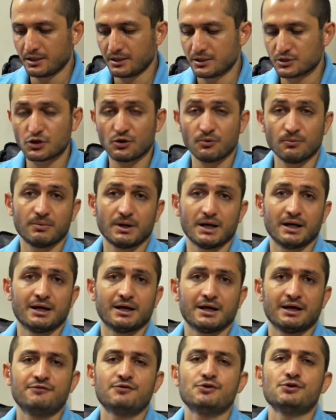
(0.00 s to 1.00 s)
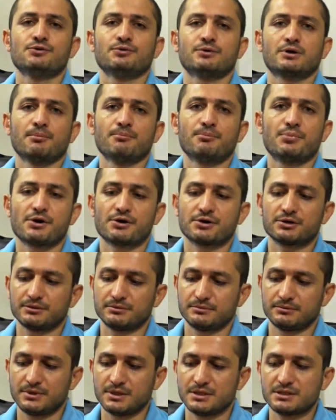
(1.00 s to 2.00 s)
So if you
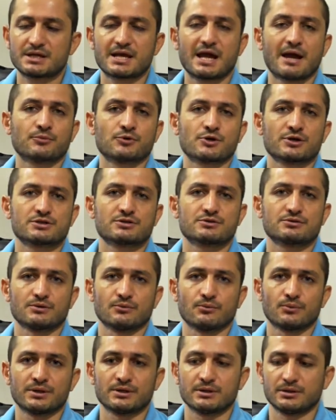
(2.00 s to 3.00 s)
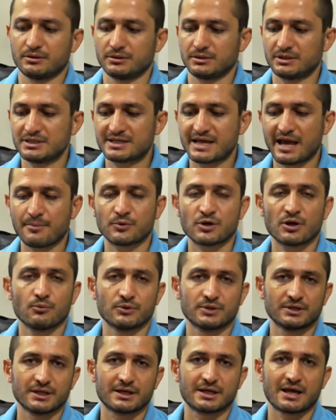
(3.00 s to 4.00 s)
compare these cameras, this camera
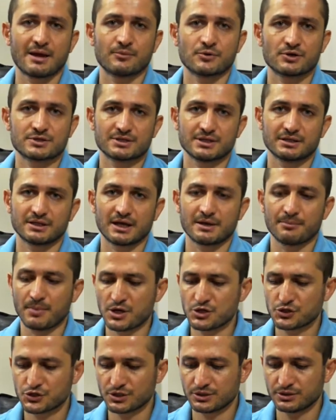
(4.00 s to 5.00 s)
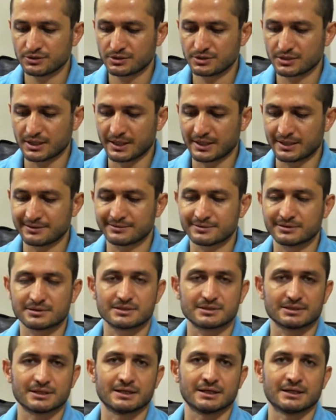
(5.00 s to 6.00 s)
with the cameras that I mentioned, and
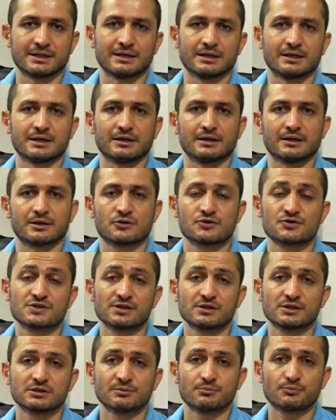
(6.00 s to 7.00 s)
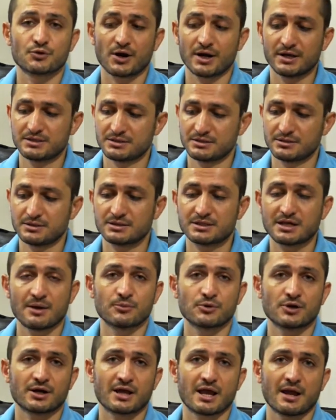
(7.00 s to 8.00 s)
consider the price, this
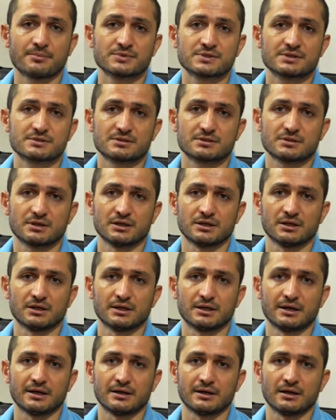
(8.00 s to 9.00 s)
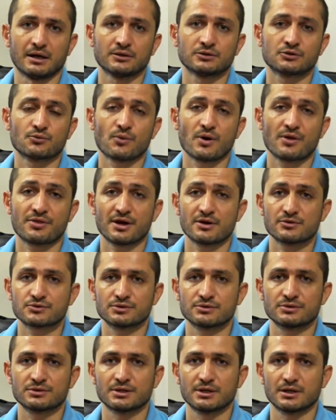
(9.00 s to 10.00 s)
camera comes under
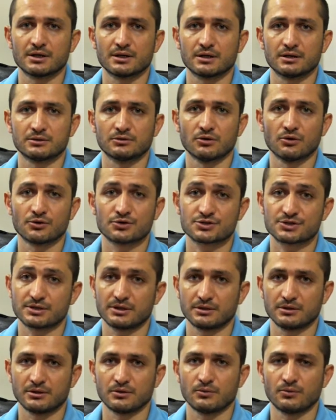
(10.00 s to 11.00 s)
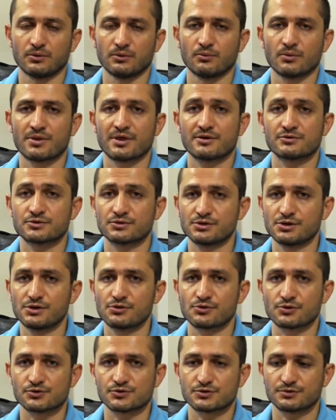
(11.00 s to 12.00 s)
$1,000, 1,000
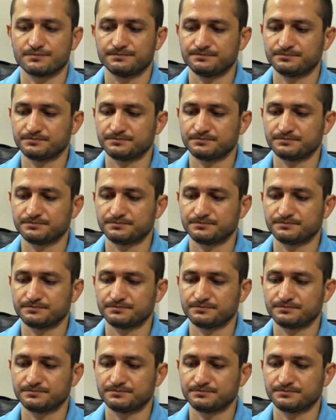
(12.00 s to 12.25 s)
euros,